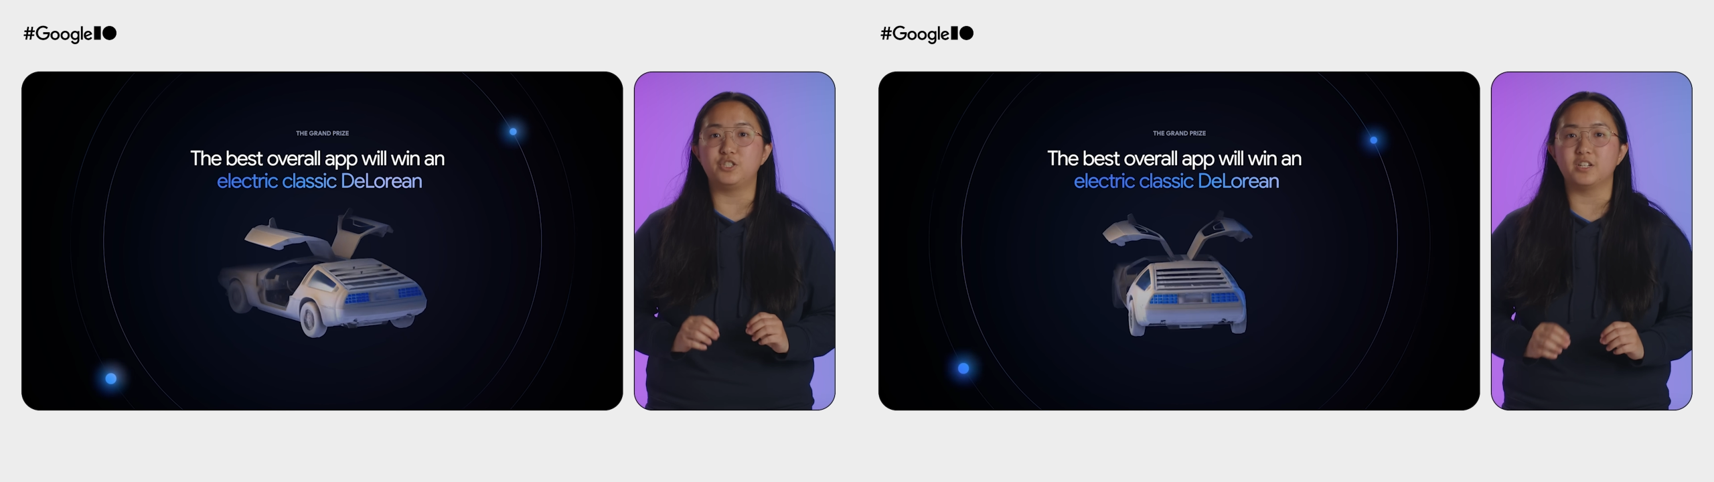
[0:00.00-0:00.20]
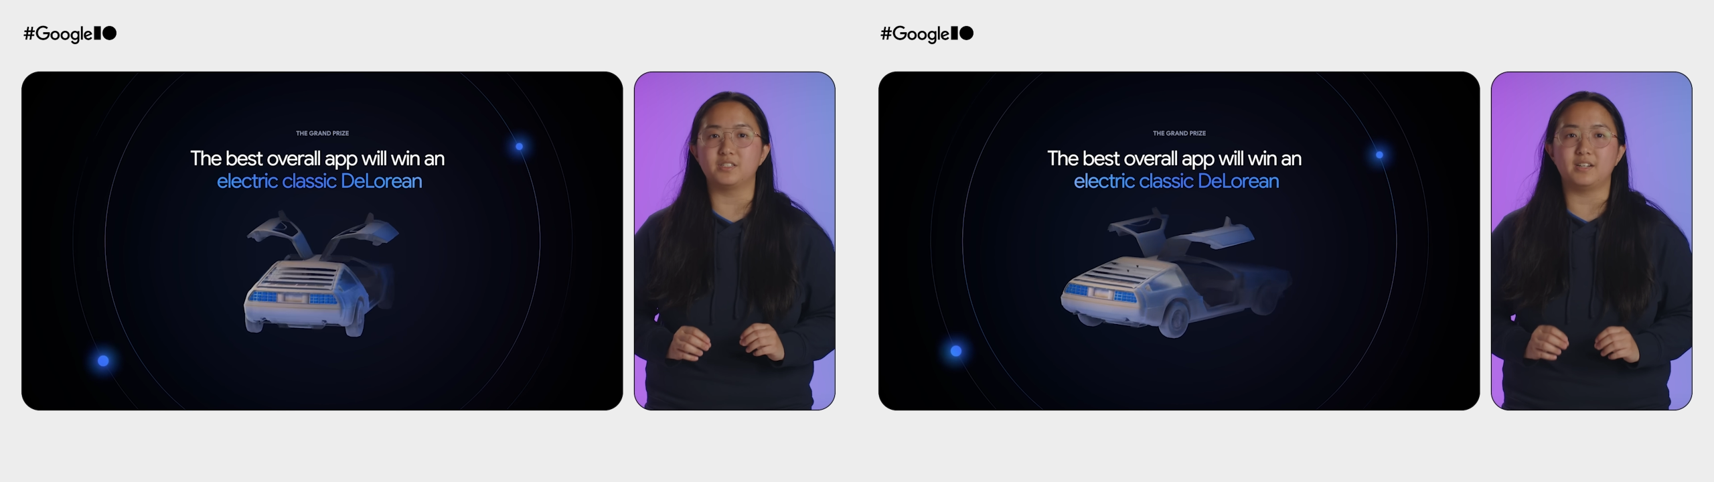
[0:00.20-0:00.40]

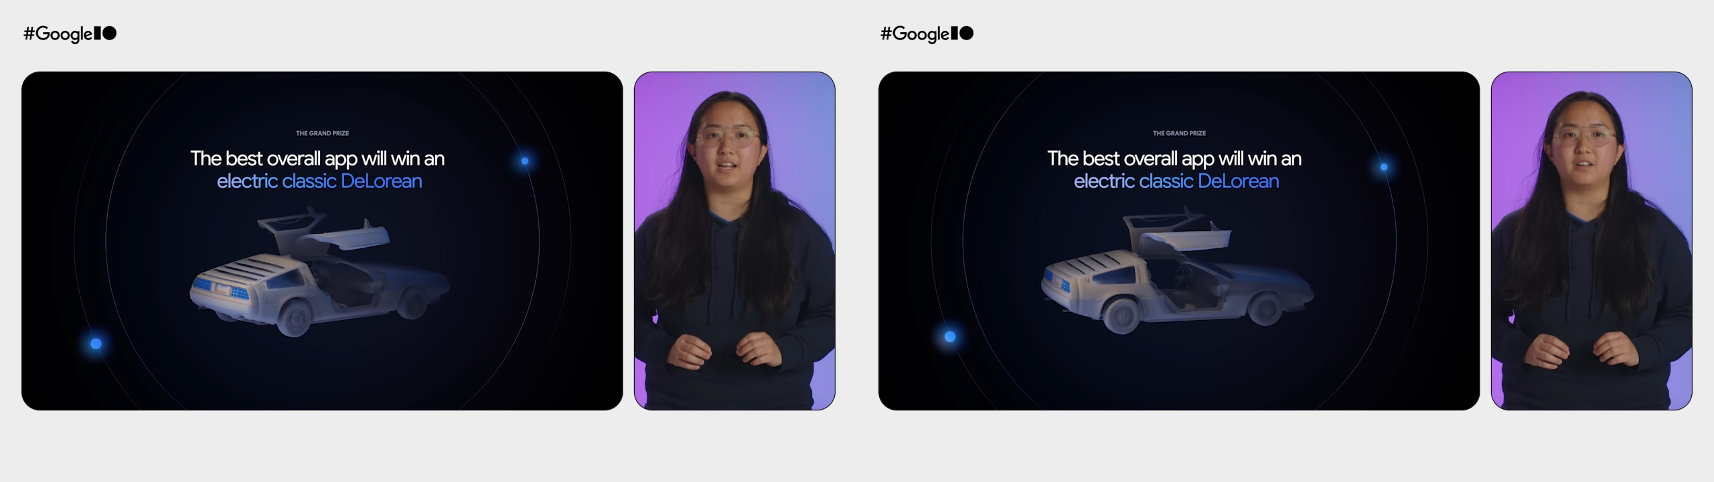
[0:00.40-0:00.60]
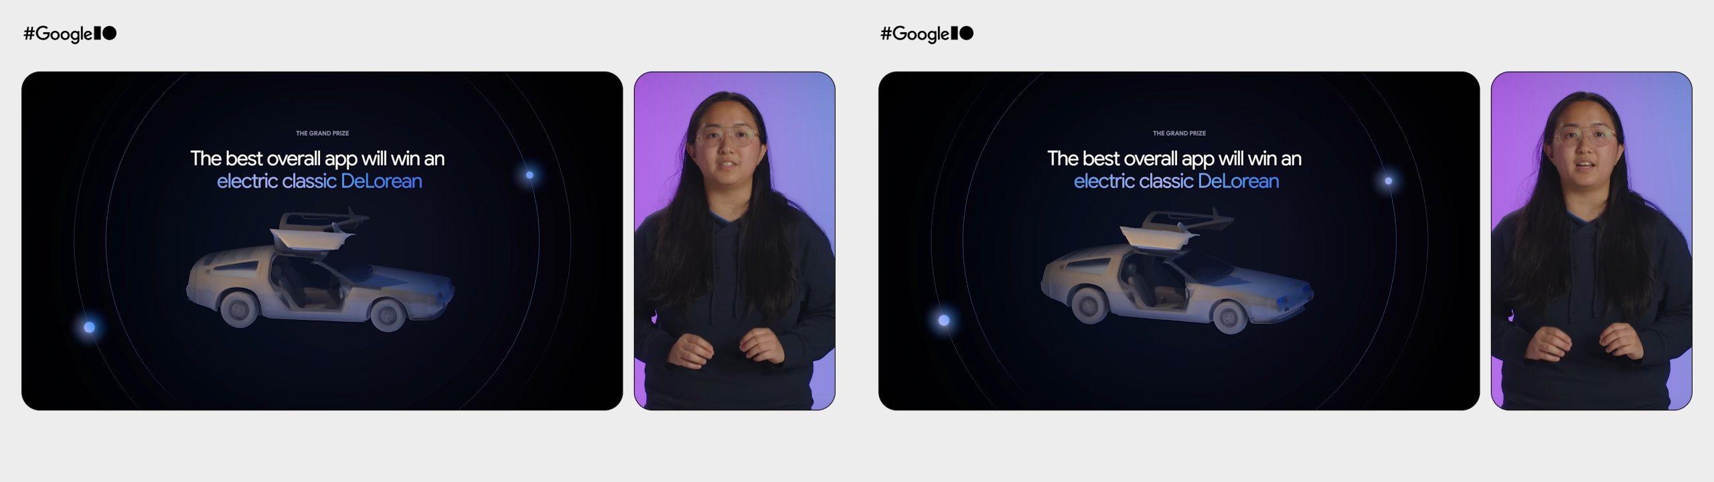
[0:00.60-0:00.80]
just
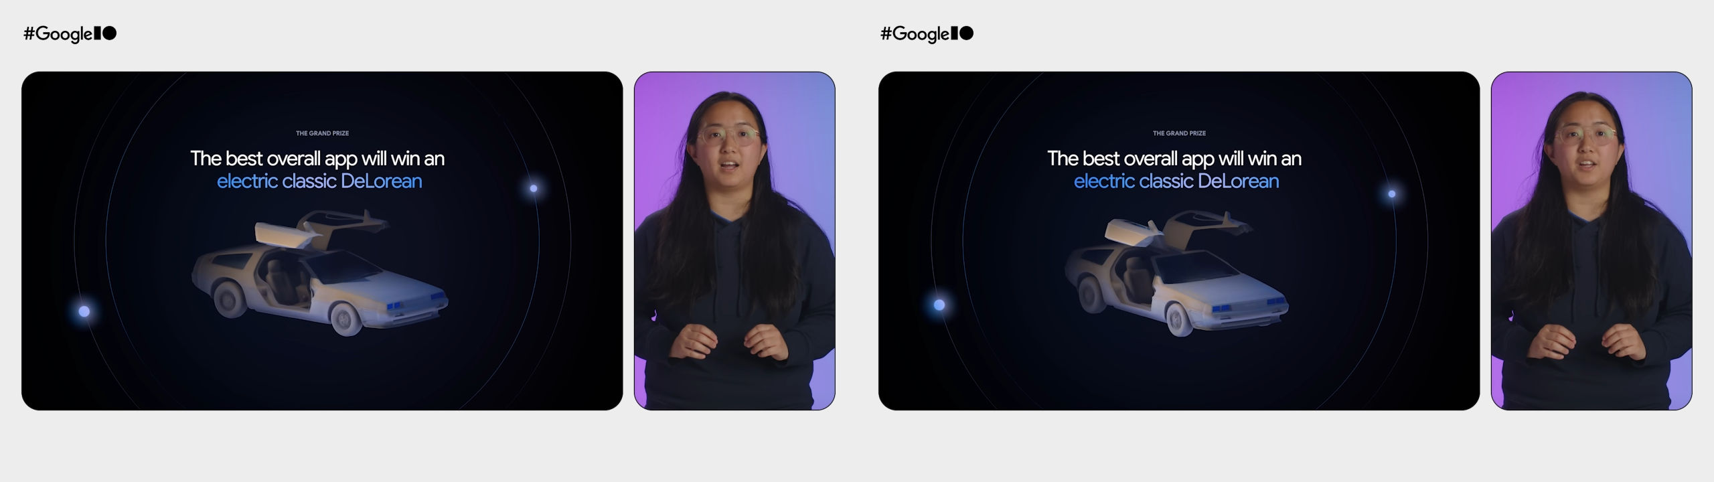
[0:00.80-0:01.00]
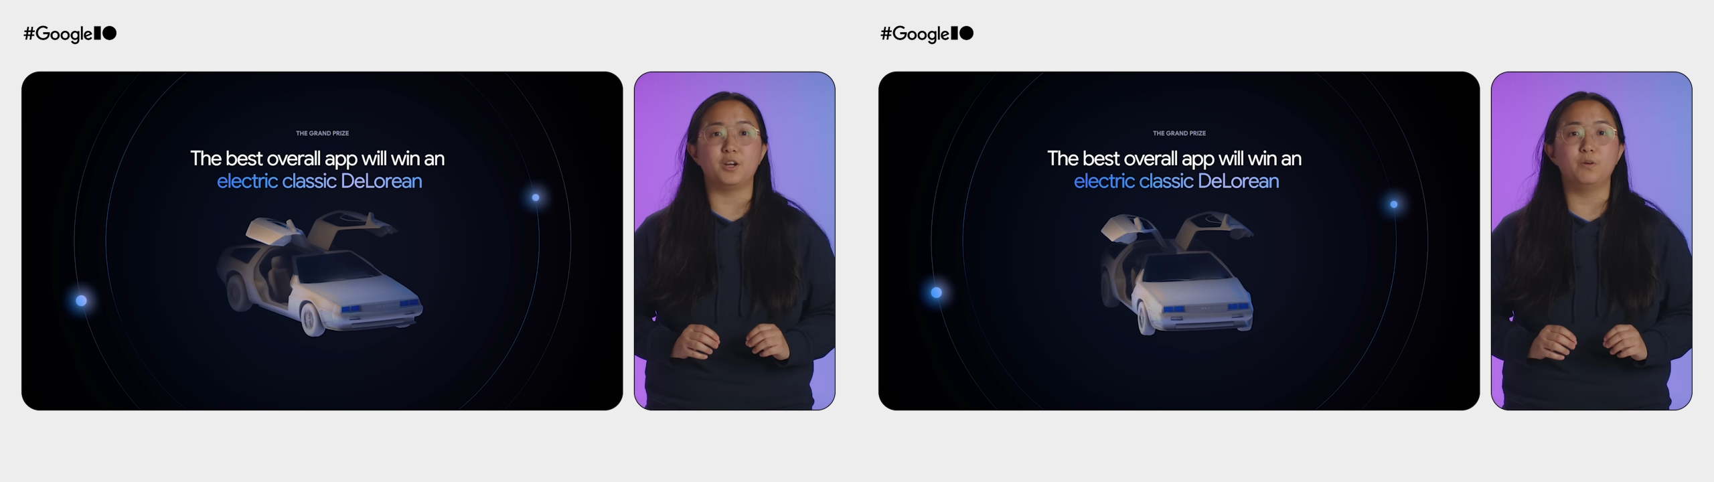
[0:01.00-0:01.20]
announced at
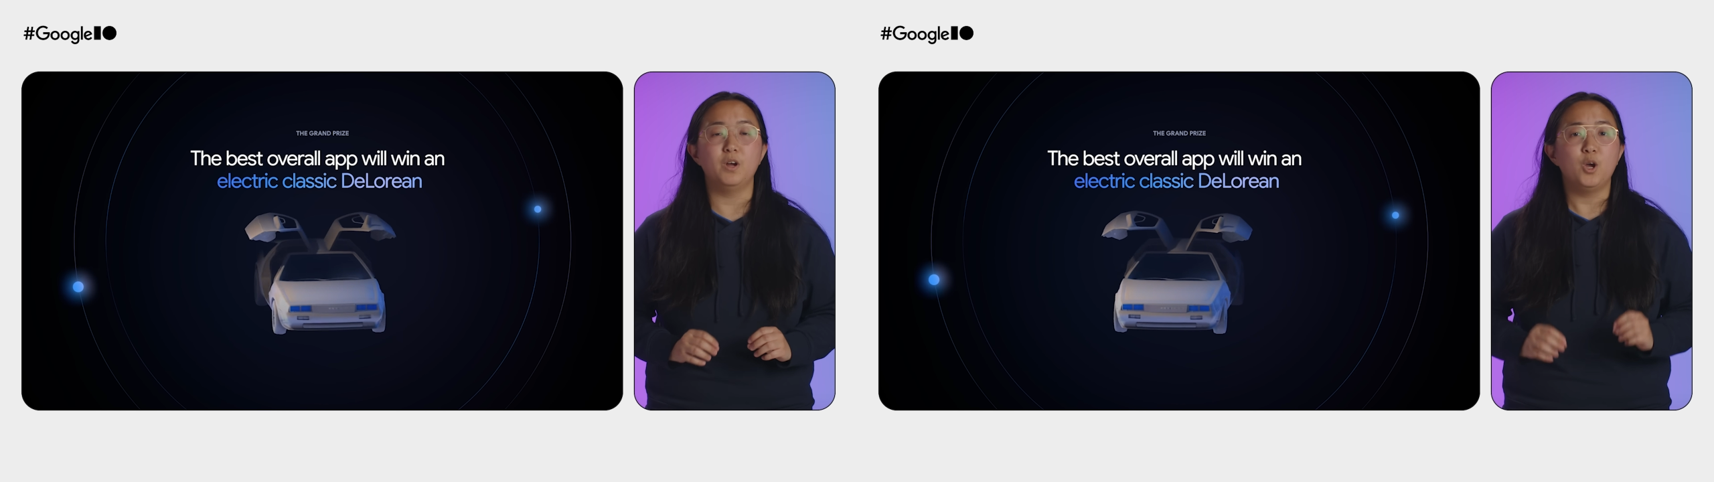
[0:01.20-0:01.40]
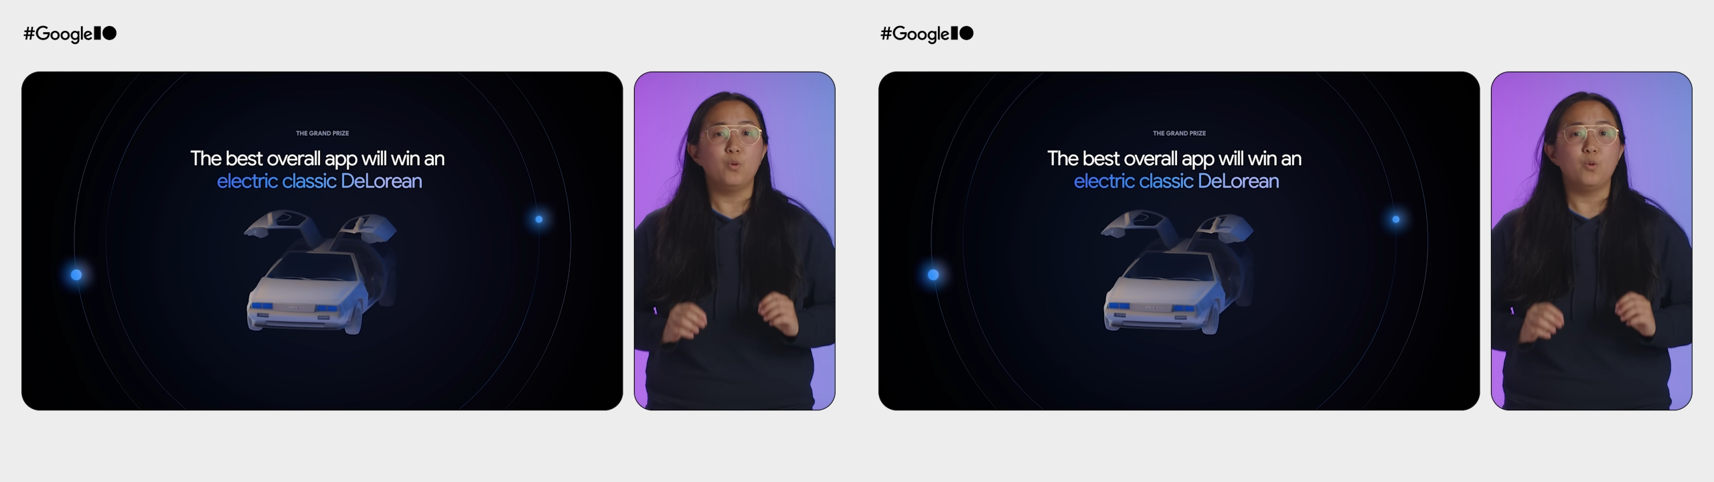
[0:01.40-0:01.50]
I.O.